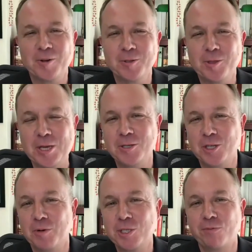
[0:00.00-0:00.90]
Barroso, thank you
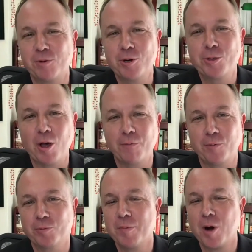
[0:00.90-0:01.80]
so much for your
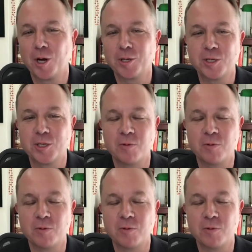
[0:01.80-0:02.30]
thoughtful remarks.